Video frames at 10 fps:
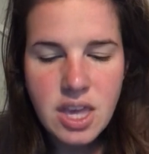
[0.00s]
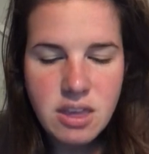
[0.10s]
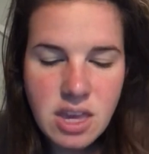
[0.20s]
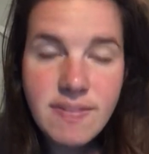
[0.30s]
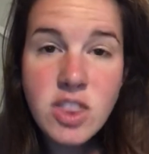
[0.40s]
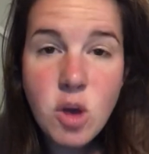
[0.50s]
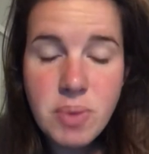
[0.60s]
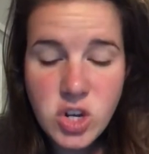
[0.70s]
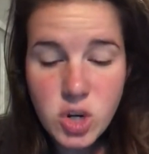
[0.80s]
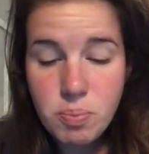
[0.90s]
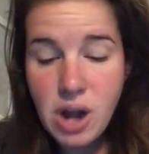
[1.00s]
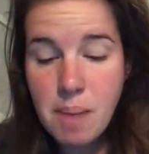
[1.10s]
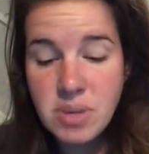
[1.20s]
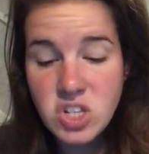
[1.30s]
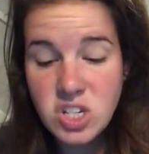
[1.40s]
Even though Beecher
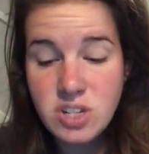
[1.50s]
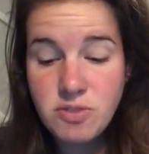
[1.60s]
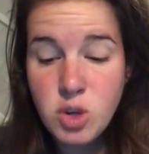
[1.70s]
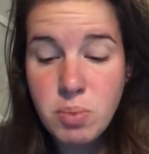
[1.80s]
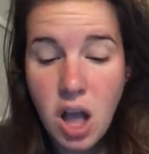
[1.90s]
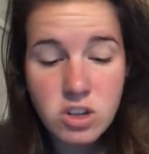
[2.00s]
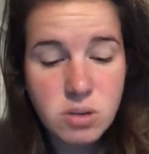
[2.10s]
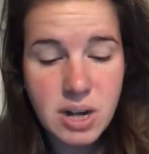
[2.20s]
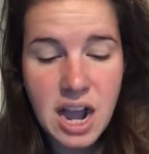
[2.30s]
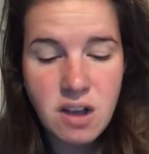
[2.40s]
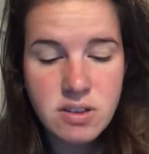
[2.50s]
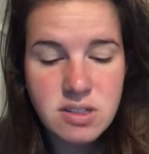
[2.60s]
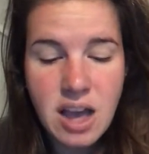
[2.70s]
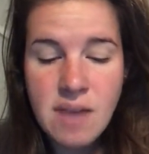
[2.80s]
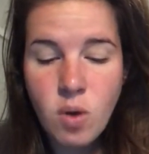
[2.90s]
Prep is just a few blocks from our house,
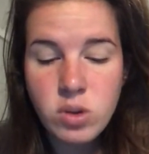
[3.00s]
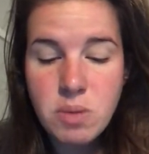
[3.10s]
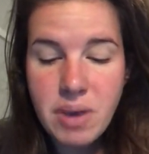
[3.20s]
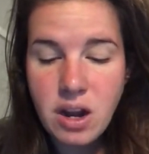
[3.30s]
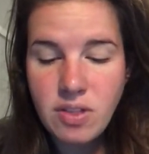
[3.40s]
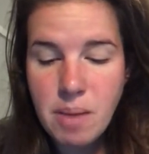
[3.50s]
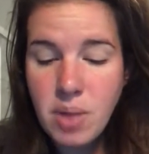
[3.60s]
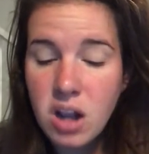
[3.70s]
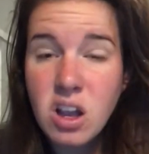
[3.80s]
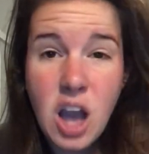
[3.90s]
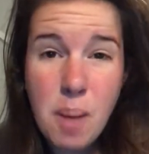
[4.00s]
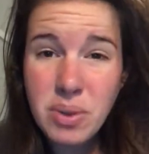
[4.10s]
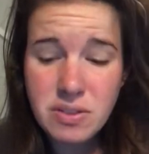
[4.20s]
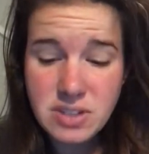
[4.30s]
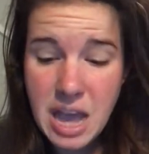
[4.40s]
I've only been on that block a couple
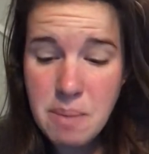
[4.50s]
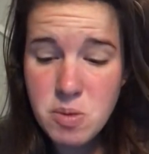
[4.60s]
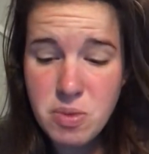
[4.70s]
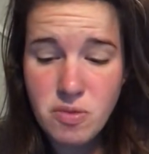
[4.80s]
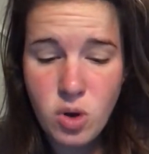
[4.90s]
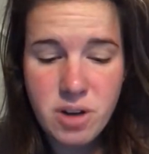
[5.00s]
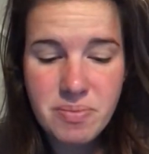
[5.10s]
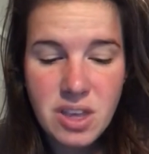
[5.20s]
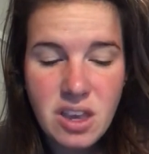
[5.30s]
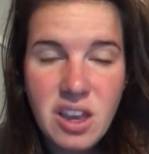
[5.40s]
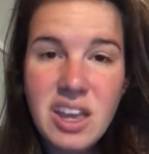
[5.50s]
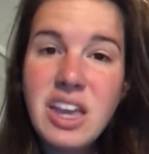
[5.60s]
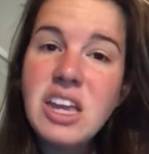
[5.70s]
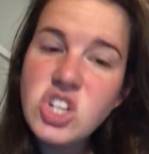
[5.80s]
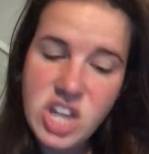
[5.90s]
of times before.
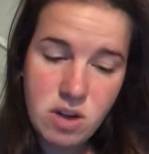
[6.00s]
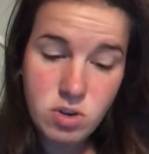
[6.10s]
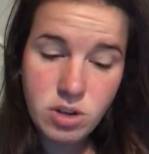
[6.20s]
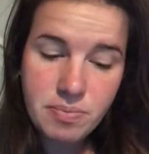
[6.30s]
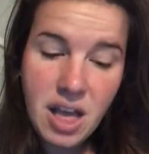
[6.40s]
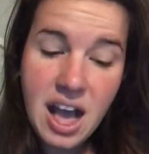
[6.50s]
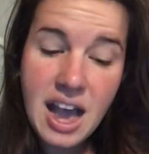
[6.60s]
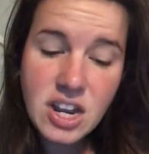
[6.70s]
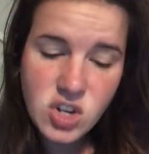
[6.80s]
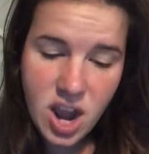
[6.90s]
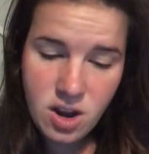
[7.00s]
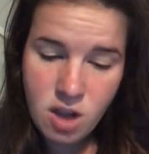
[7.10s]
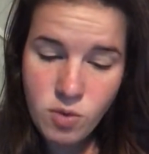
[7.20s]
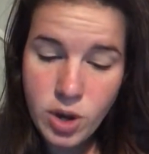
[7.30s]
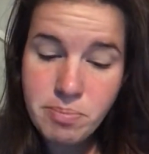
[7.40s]
In general, I try to
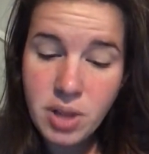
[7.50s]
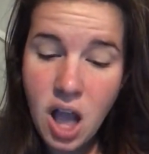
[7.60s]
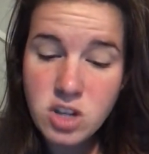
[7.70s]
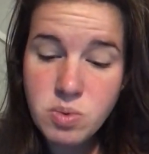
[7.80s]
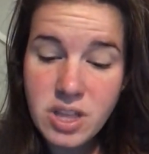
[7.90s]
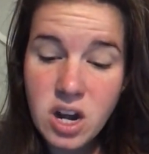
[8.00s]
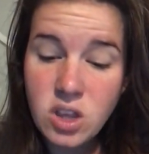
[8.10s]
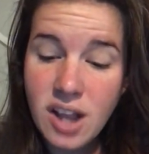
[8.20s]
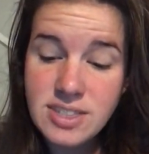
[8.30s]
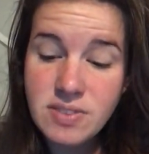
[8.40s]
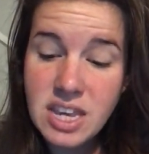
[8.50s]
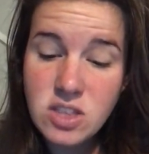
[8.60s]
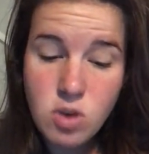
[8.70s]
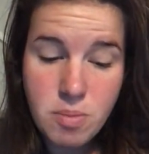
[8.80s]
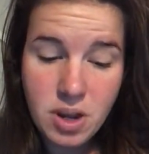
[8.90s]
avoid blocks where there are lots of
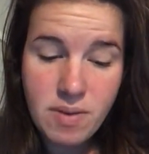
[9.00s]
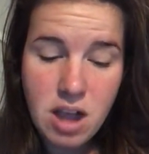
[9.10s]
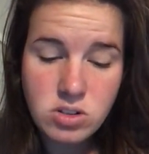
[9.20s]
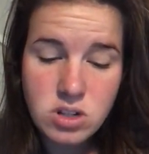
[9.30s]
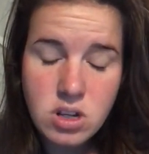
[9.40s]
kids roaming around.